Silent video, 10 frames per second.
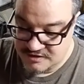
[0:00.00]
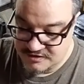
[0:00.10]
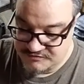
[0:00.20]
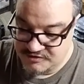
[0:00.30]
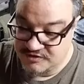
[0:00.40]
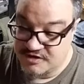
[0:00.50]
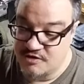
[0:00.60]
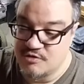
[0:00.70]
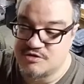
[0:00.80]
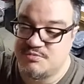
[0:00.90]
lifting the
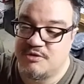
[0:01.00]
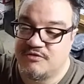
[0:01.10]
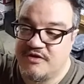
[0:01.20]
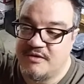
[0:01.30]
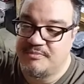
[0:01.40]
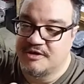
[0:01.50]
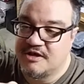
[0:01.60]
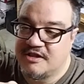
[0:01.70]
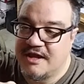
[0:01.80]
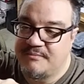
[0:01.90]
carriage bolt up and
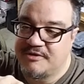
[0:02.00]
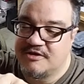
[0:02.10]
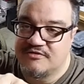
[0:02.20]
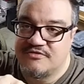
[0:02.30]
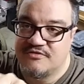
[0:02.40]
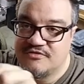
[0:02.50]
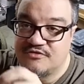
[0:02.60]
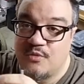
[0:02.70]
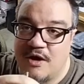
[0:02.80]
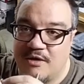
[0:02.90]
clamping it to the
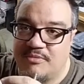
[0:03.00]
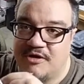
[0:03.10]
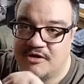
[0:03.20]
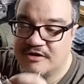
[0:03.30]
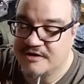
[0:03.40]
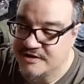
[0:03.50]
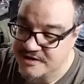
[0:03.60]
square part